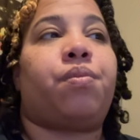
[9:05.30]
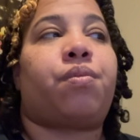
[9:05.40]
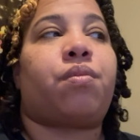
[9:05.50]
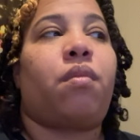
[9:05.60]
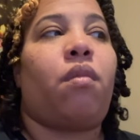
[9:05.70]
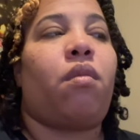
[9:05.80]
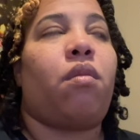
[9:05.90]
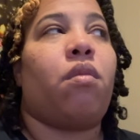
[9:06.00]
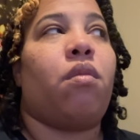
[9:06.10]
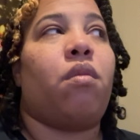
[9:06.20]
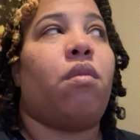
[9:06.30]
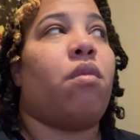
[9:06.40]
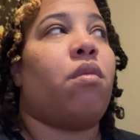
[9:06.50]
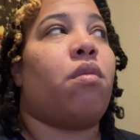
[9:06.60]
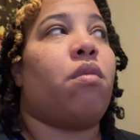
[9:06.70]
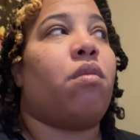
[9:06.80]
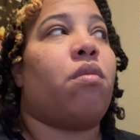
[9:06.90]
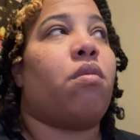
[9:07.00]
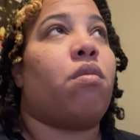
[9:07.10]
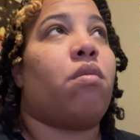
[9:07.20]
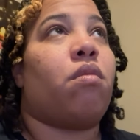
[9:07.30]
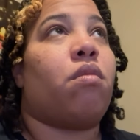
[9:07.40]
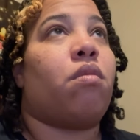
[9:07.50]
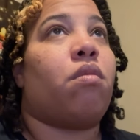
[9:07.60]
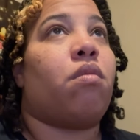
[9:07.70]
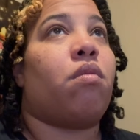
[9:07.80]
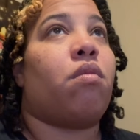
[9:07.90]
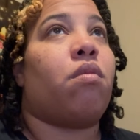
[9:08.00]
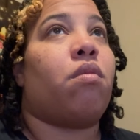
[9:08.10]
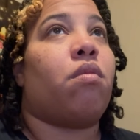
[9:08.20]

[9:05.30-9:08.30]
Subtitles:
(no one is talking)